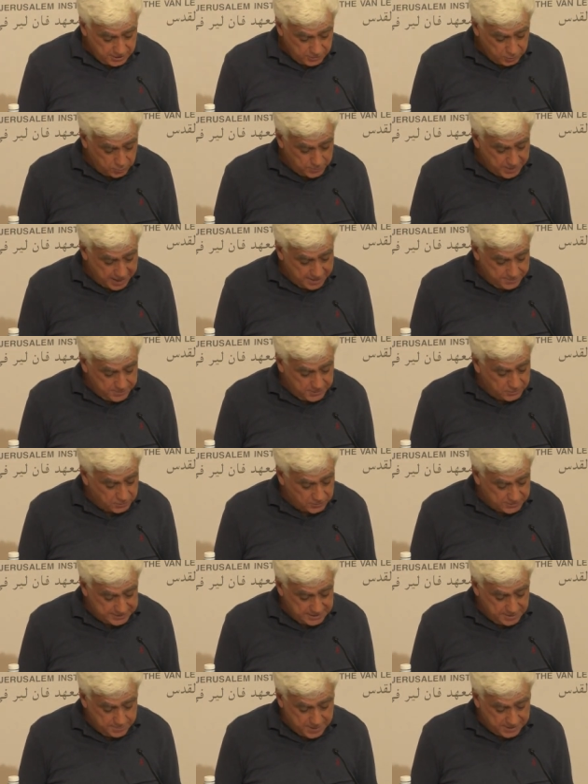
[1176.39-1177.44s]
to be able to
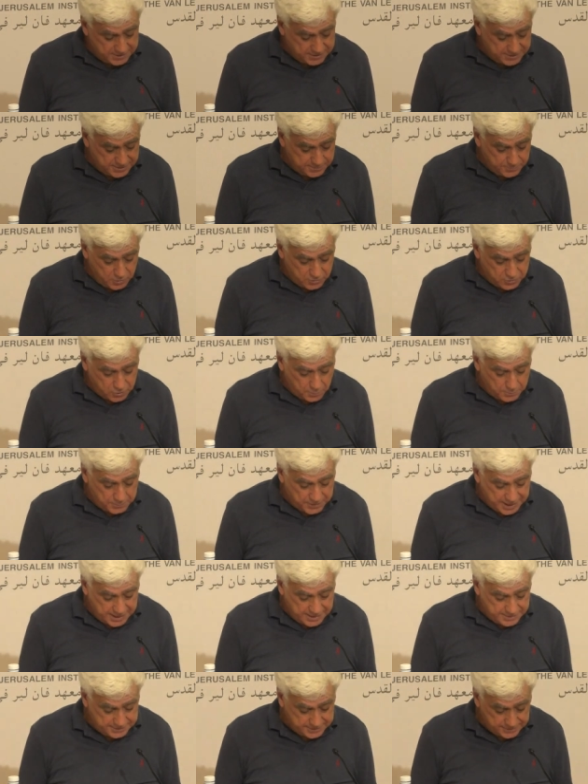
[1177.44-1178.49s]
see matters more
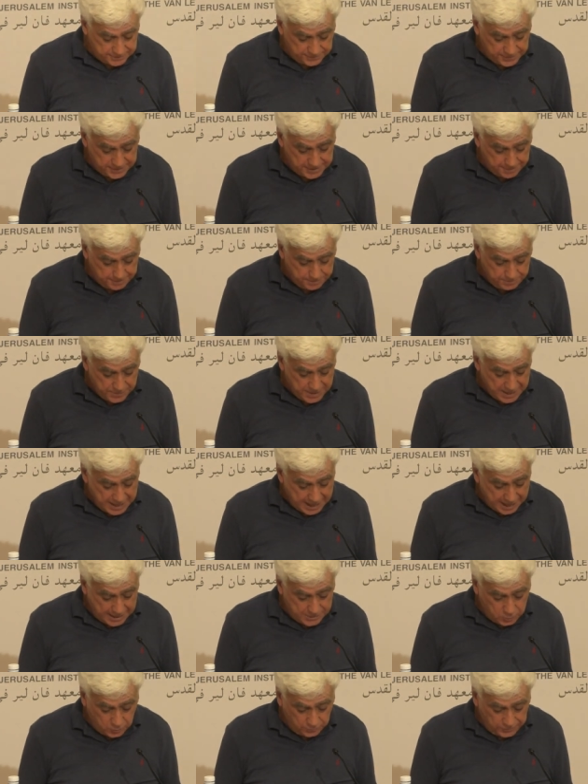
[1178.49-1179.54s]
comprehensively
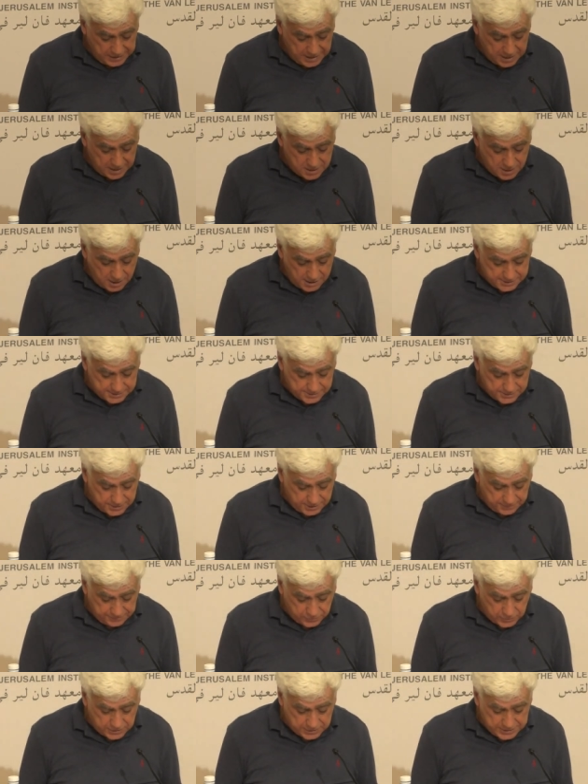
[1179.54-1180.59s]
and to feel aghast,
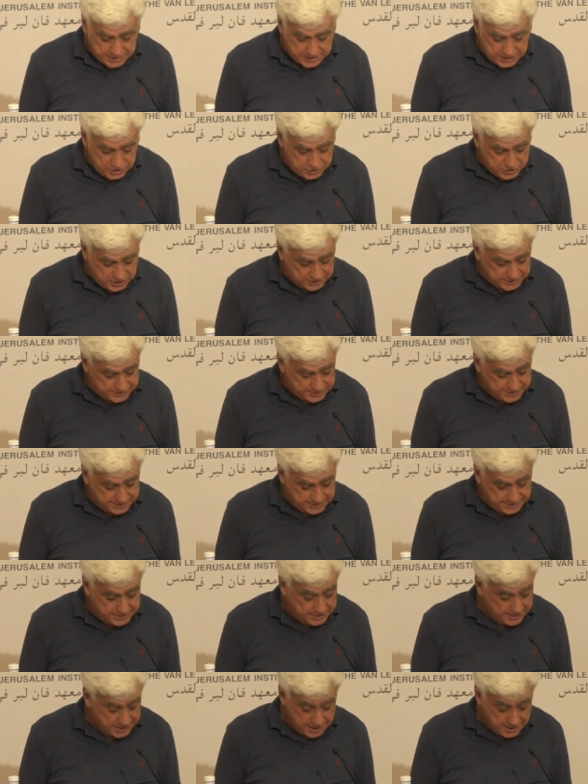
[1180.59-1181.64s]
therefore, at the injustices,